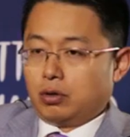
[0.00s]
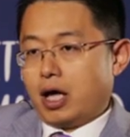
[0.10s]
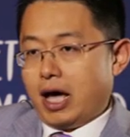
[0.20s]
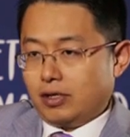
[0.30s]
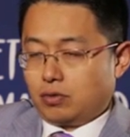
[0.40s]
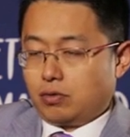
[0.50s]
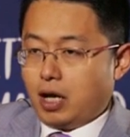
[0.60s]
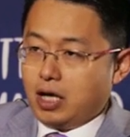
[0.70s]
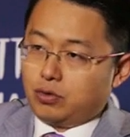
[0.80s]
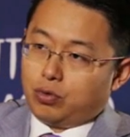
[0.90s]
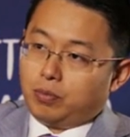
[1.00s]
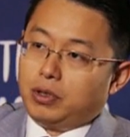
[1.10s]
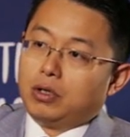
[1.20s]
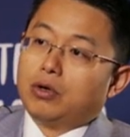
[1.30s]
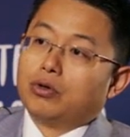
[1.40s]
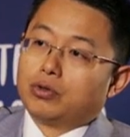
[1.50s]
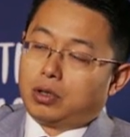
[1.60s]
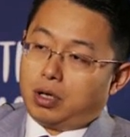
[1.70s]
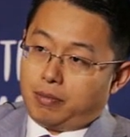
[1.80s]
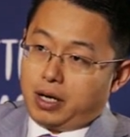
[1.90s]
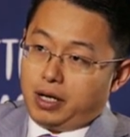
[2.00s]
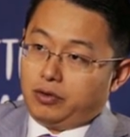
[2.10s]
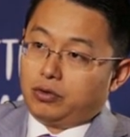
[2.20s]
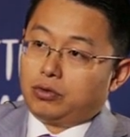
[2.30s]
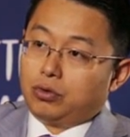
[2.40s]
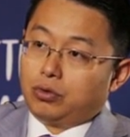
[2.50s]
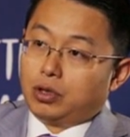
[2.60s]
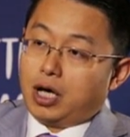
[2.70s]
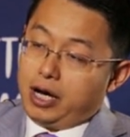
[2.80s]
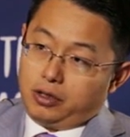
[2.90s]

has to be also combined to the